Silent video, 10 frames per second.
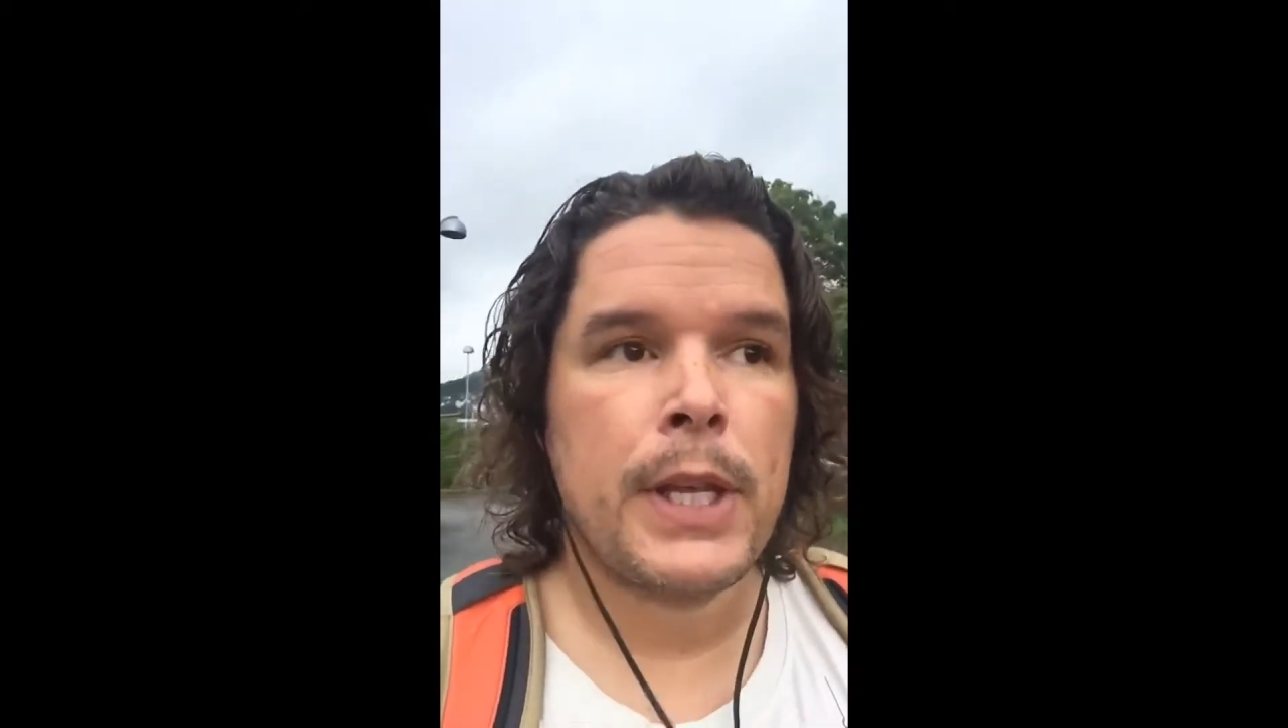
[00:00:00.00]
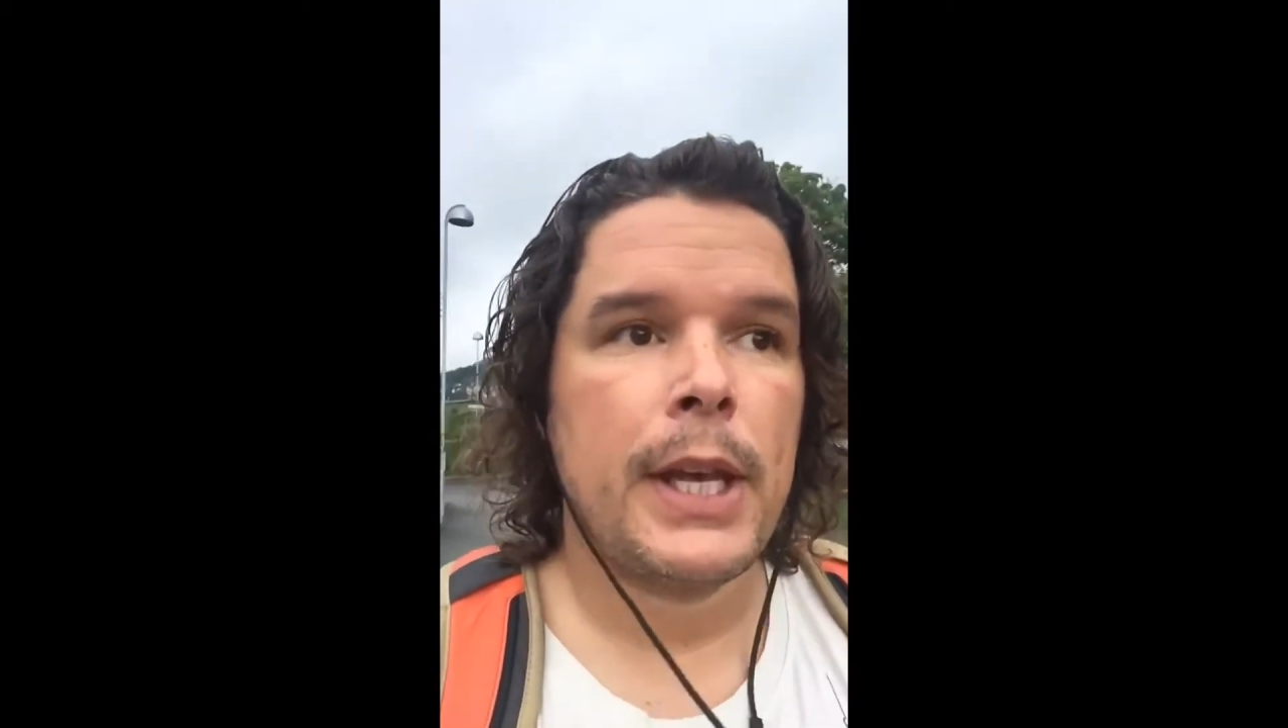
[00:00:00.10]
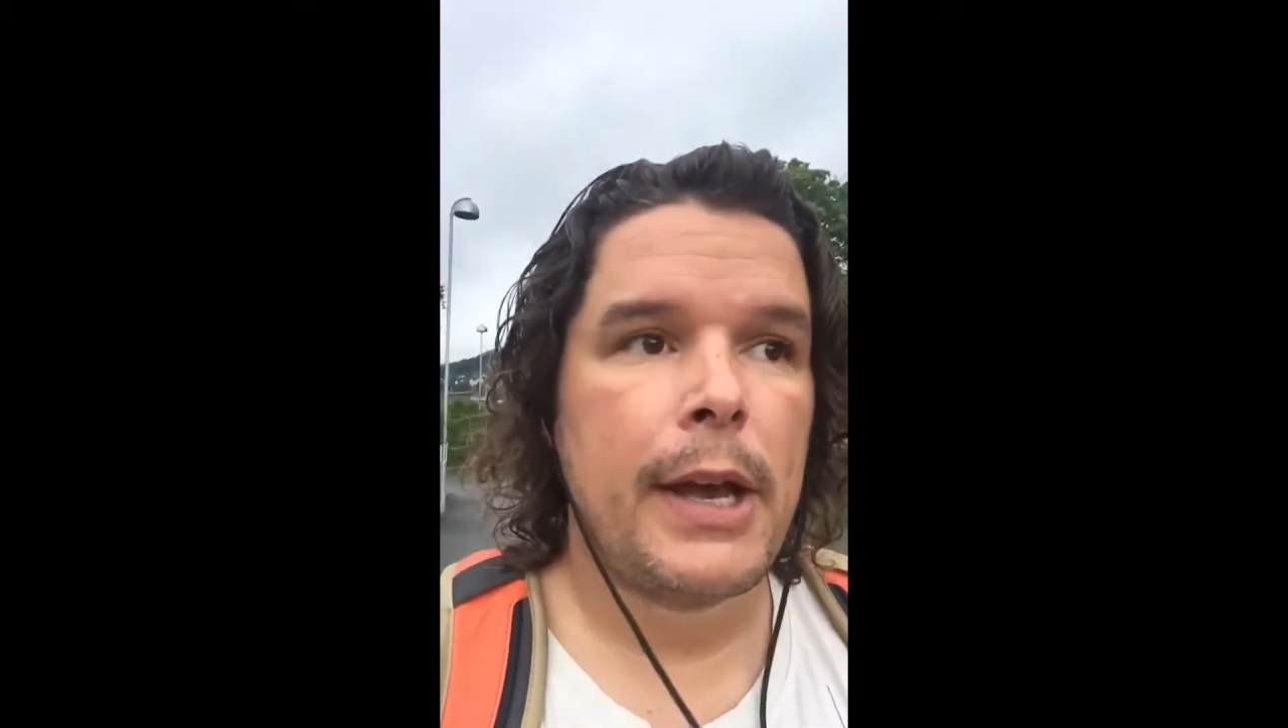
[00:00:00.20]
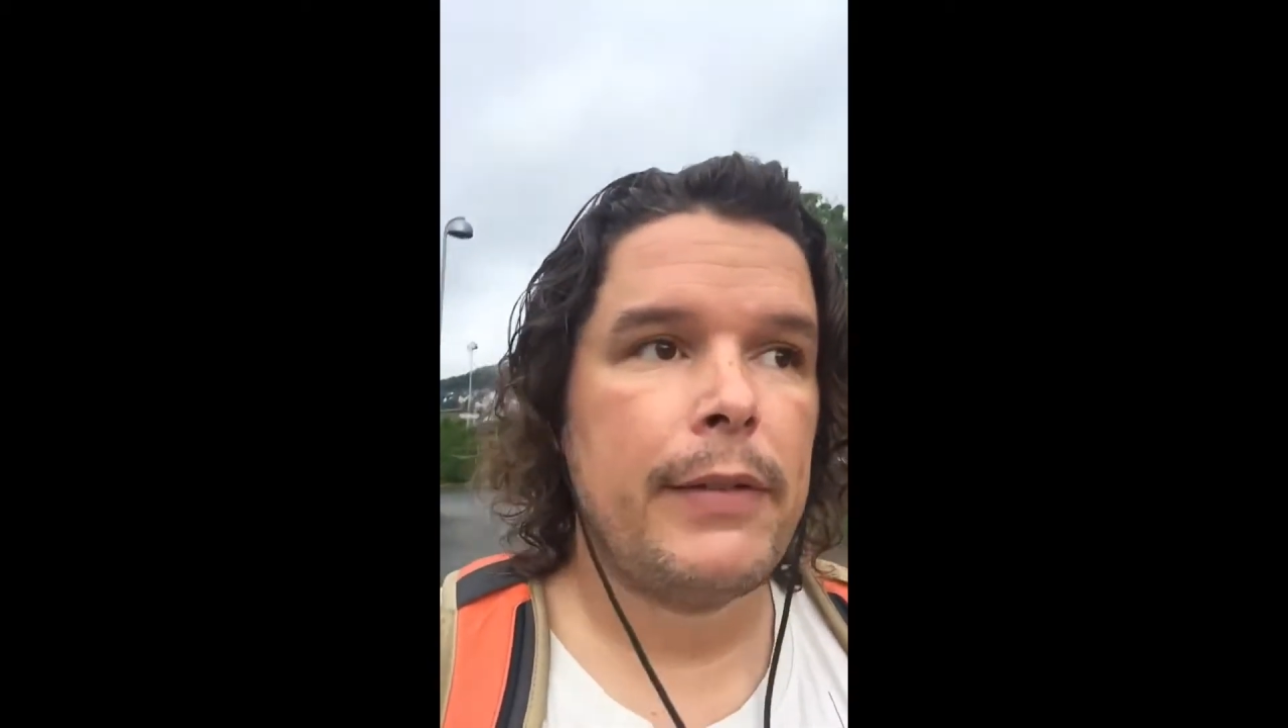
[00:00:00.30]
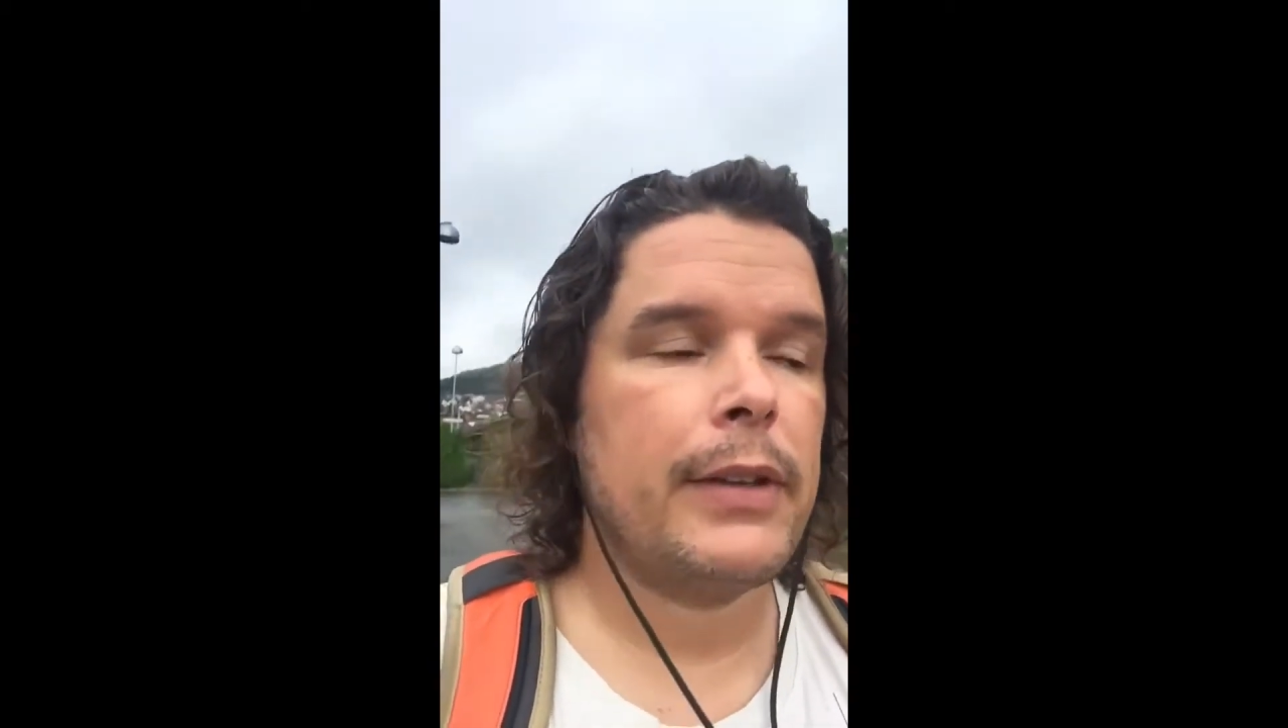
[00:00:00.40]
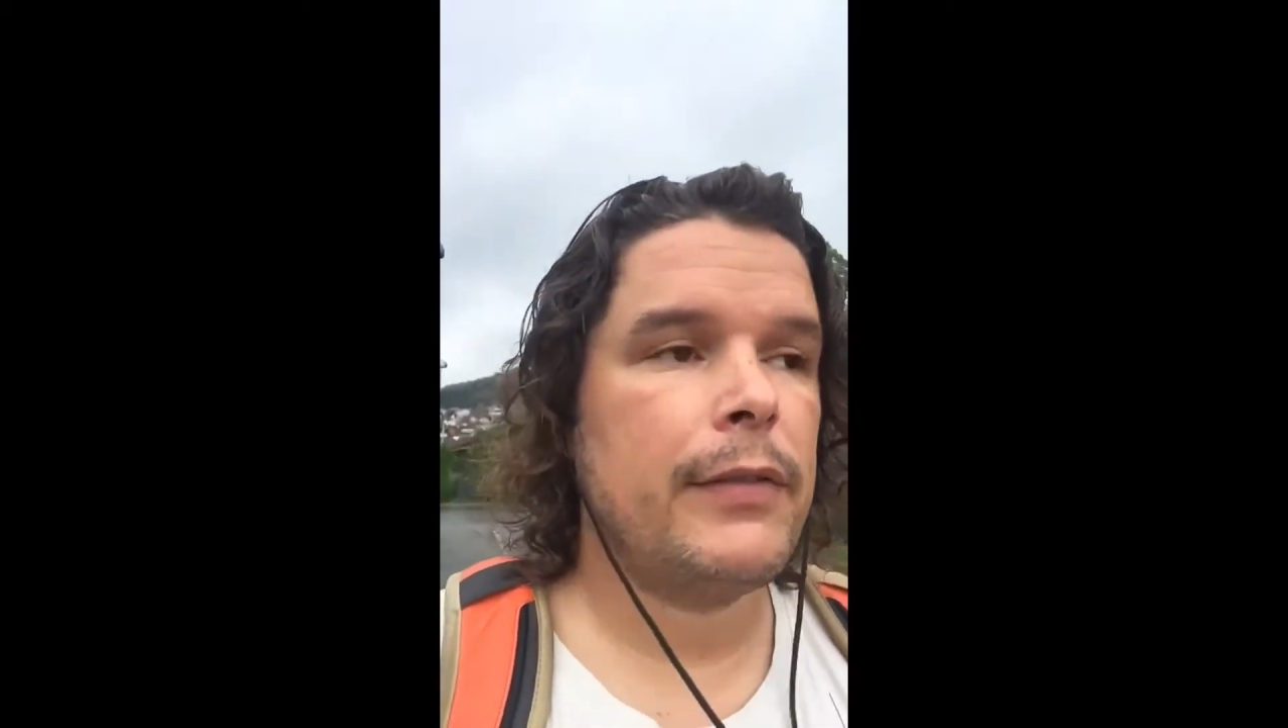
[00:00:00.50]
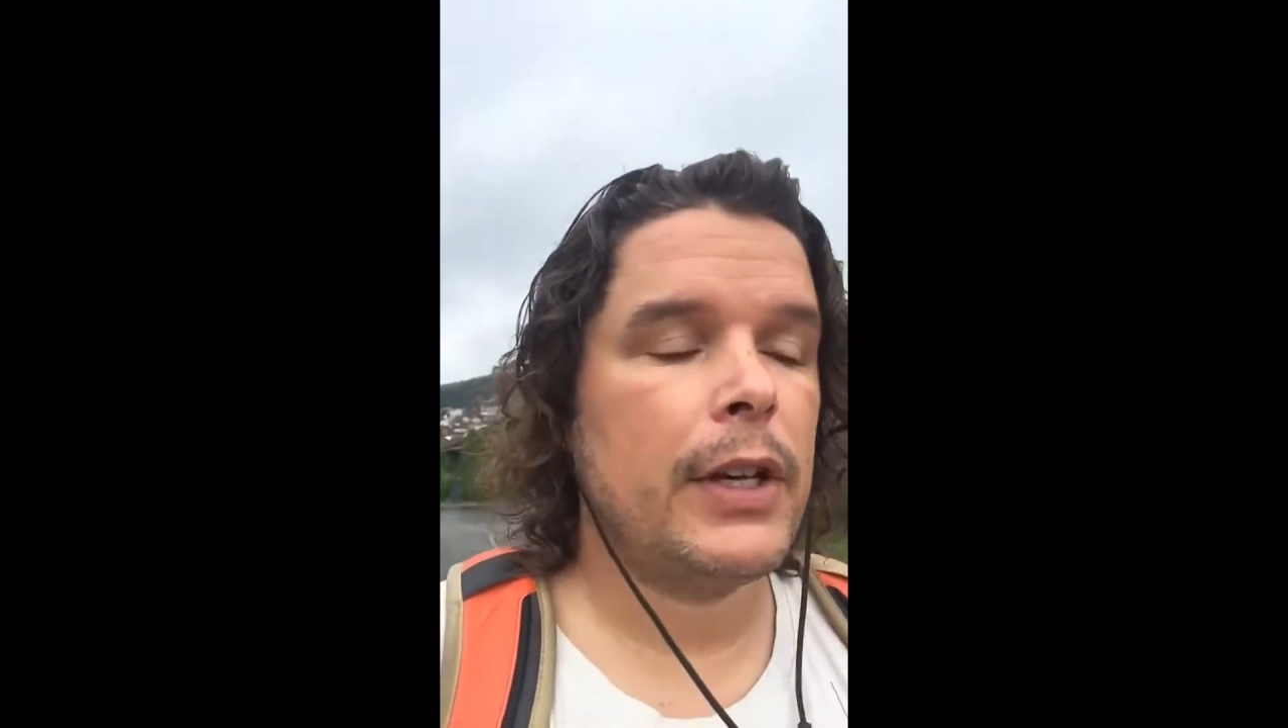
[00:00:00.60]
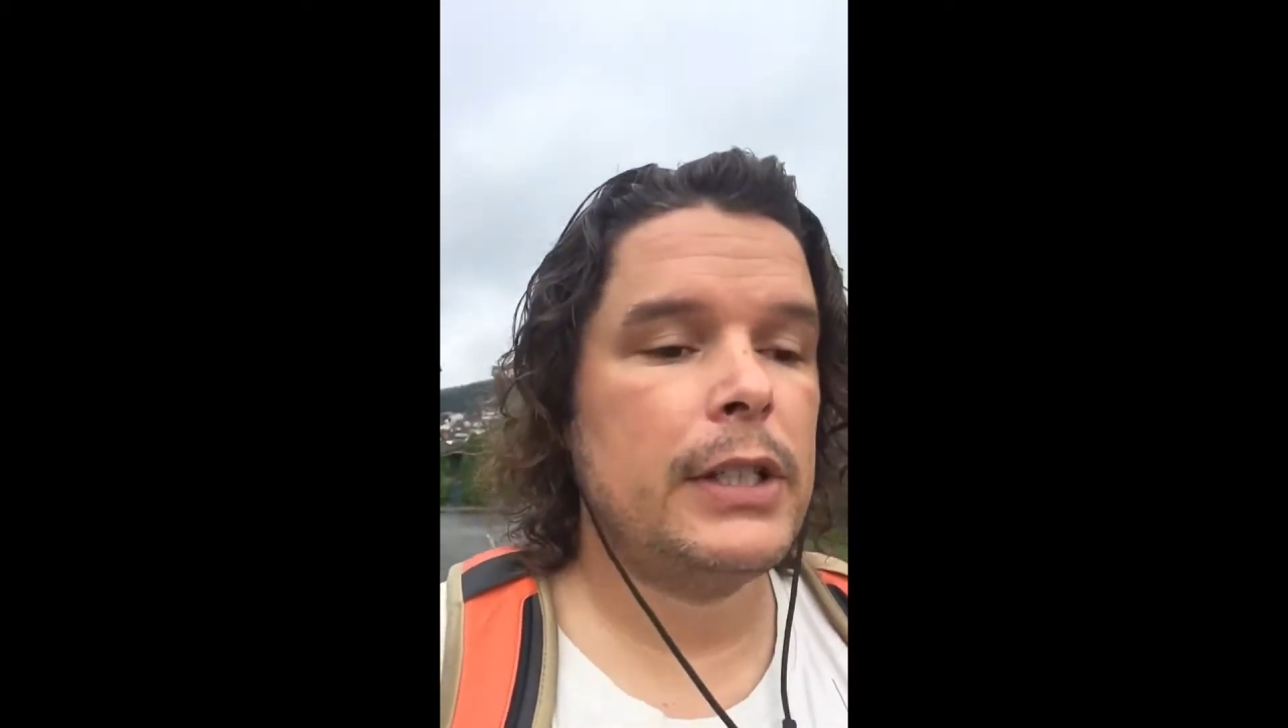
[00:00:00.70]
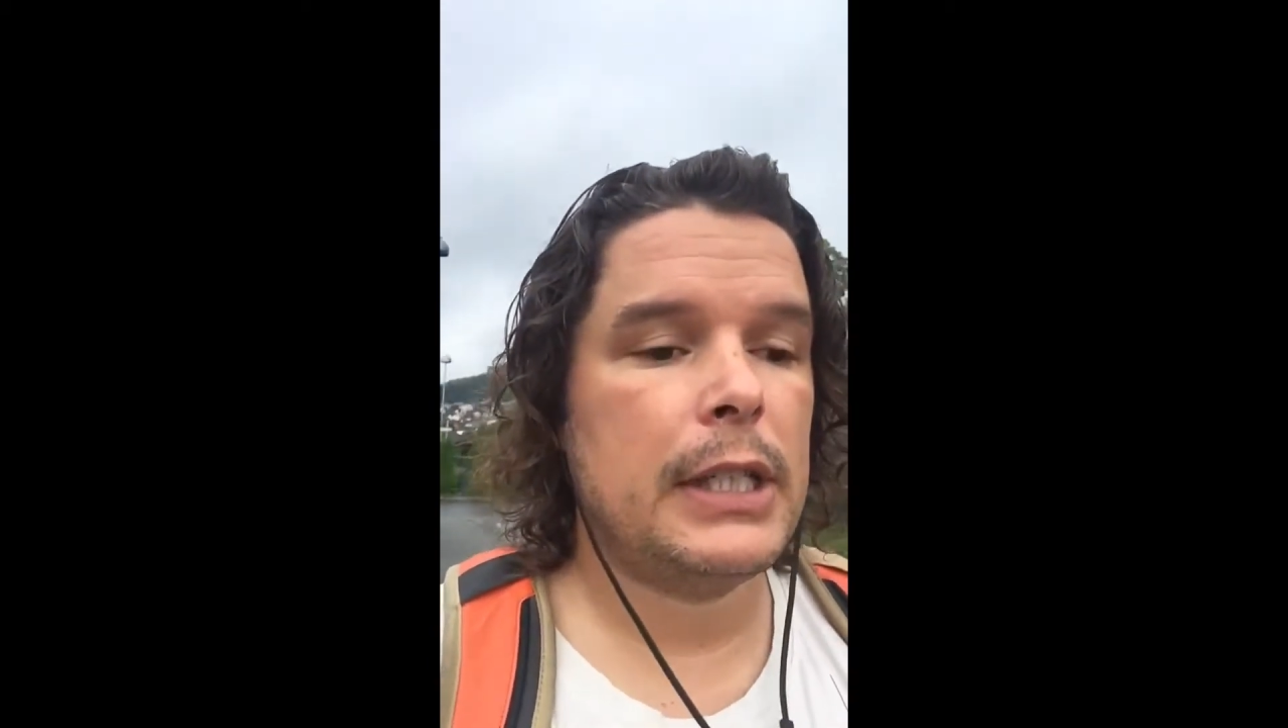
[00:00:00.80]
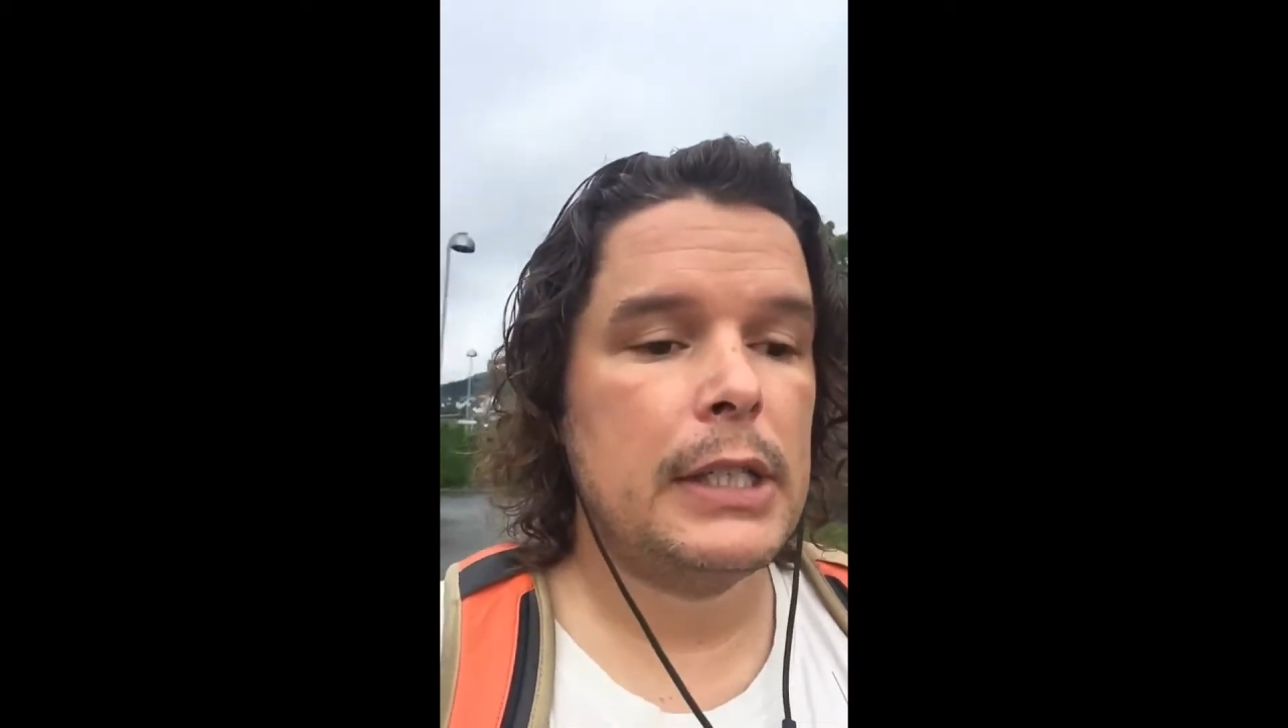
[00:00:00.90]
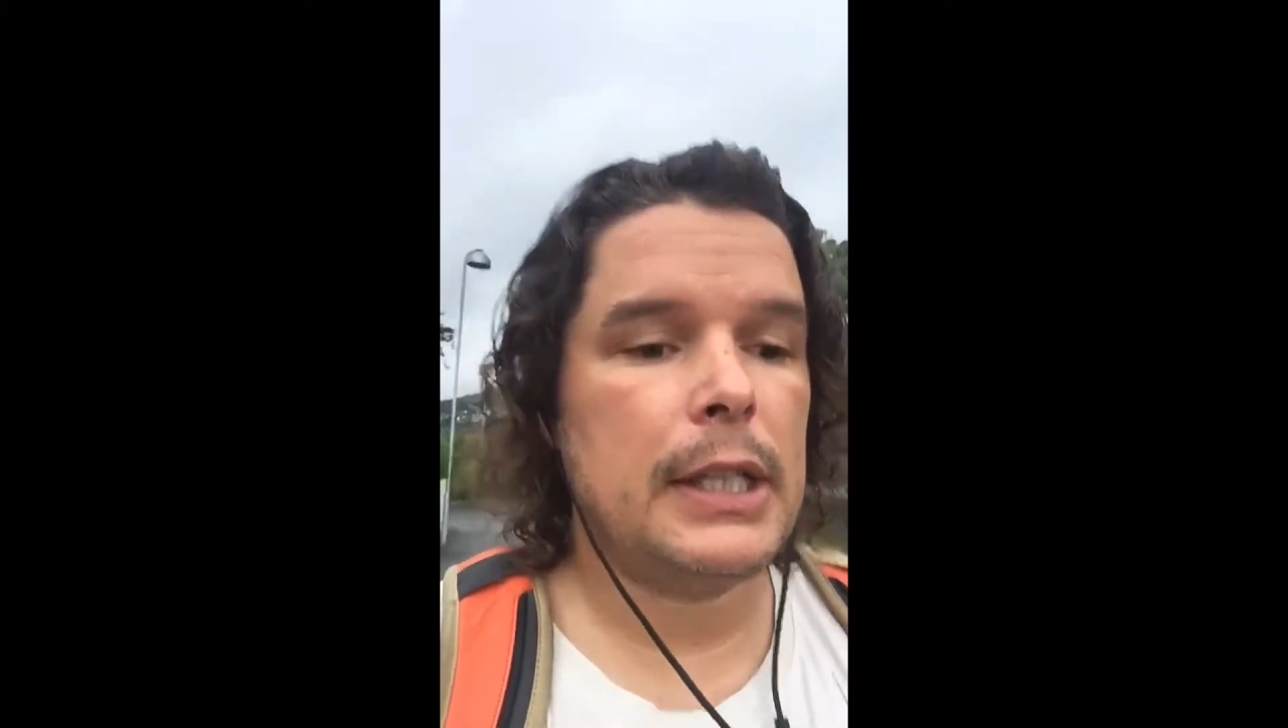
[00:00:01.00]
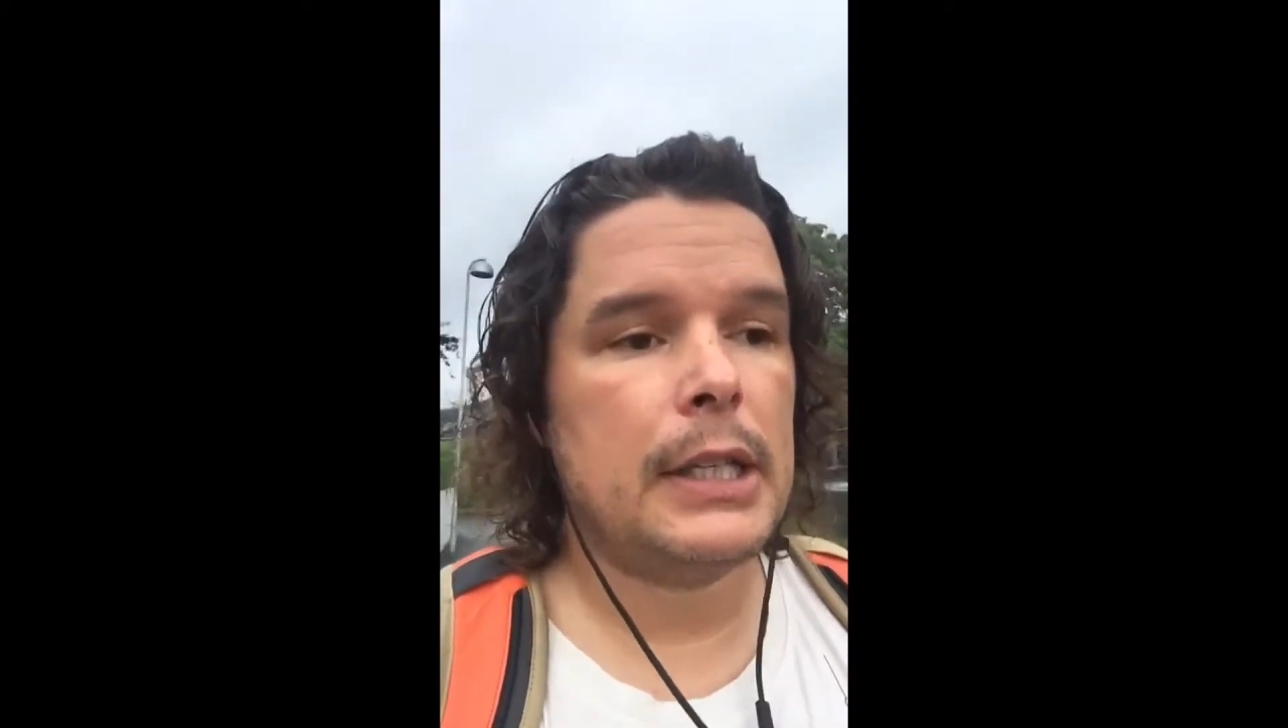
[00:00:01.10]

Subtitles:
having fertility